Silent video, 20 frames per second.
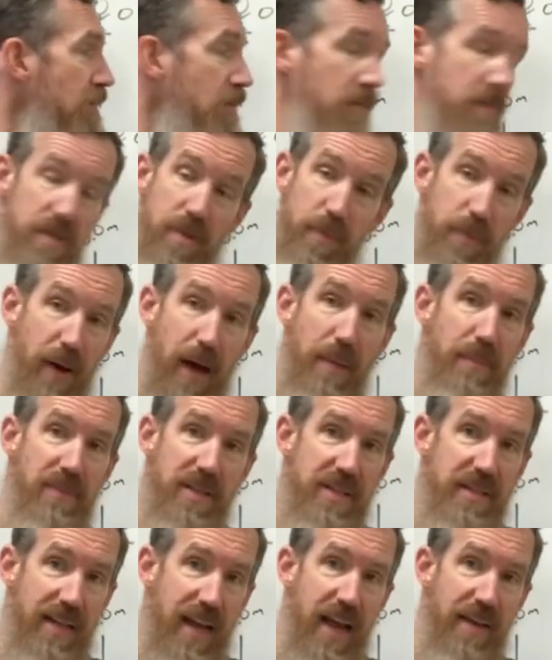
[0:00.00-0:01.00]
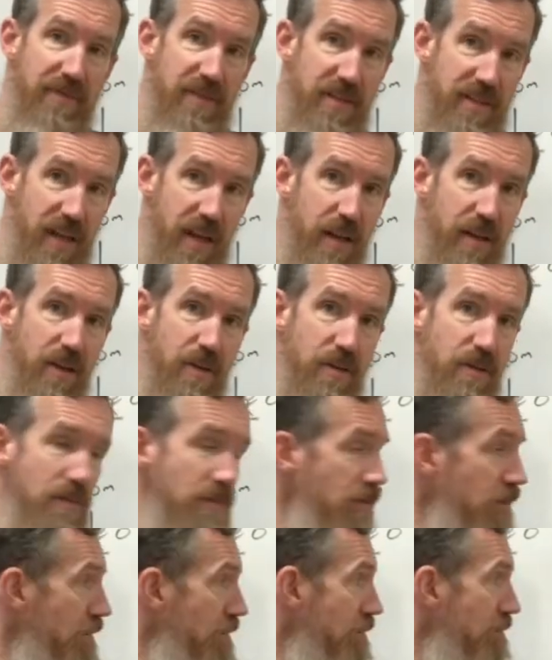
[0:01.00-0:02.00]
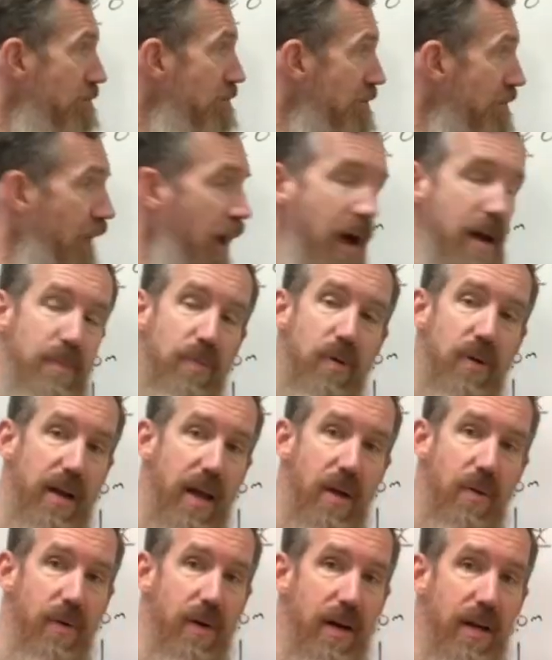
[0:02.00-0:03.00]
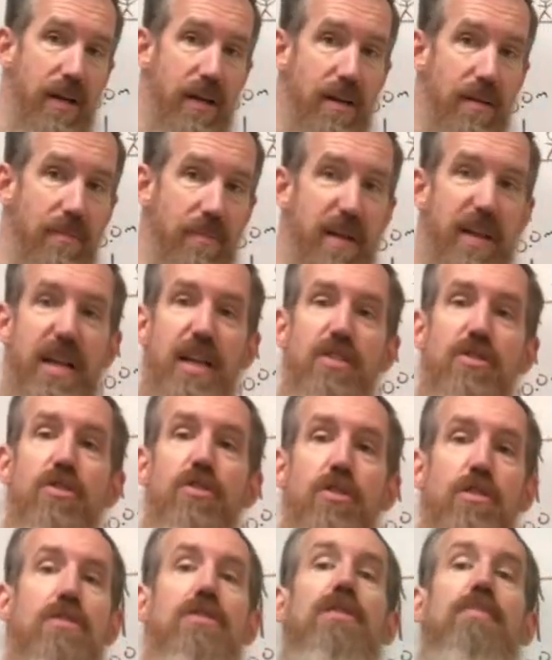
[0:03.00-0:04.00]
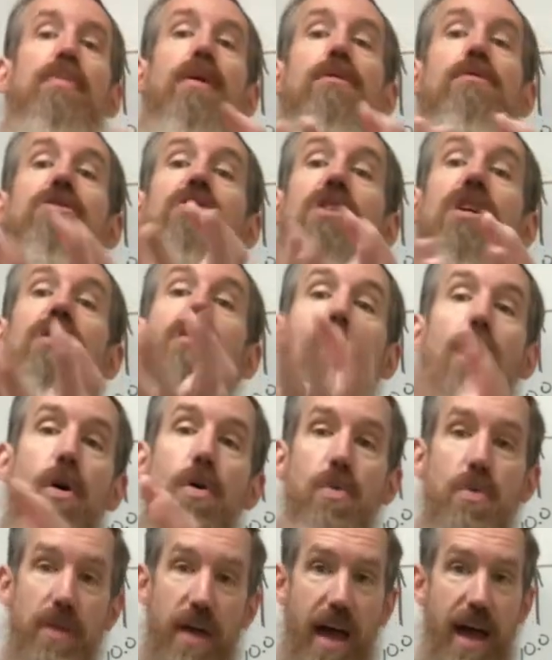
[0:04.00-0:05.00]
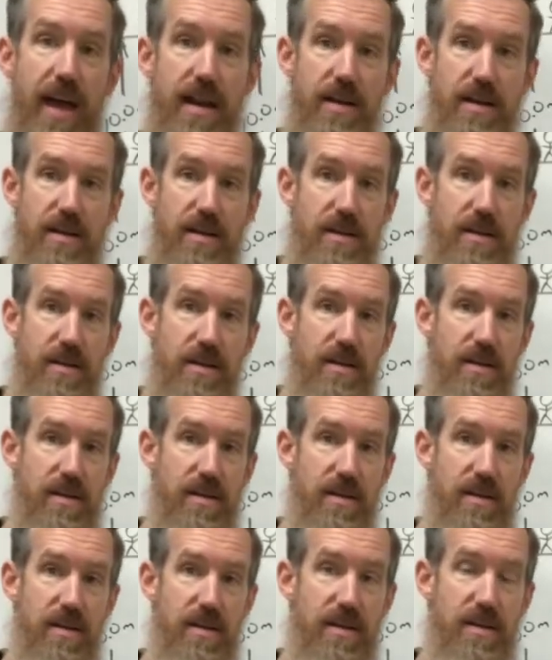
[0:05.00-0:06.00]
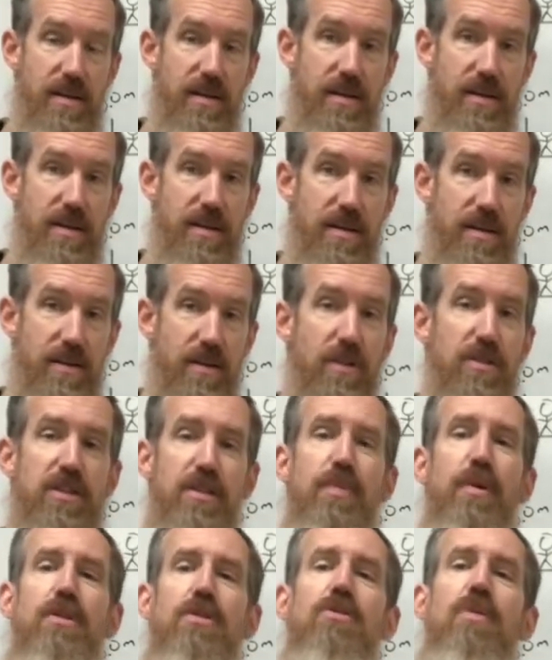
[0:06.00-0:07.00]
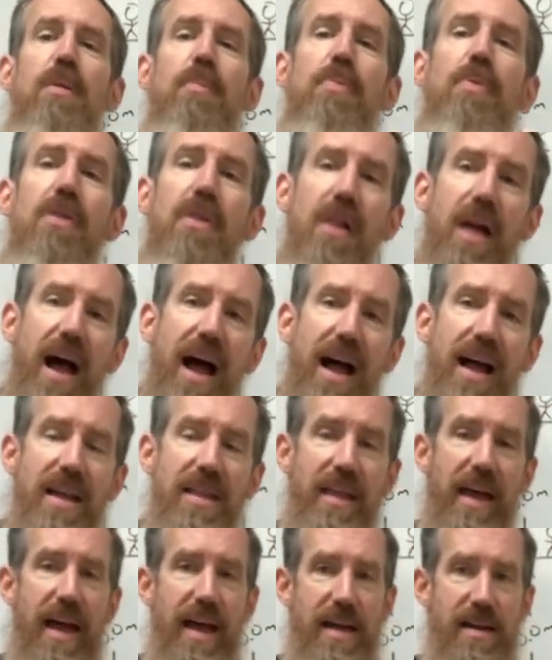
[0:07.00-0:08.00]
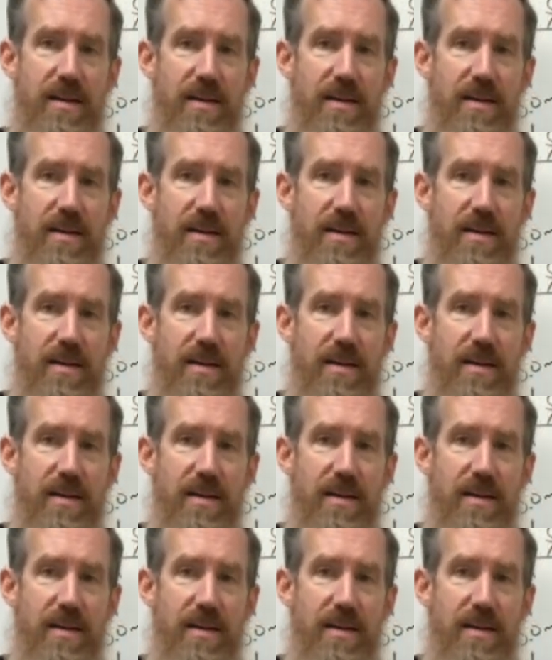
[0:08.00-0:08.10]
the problem doesn't have to tell you 9.81 because you're supposed to know that. You're supposed to apply that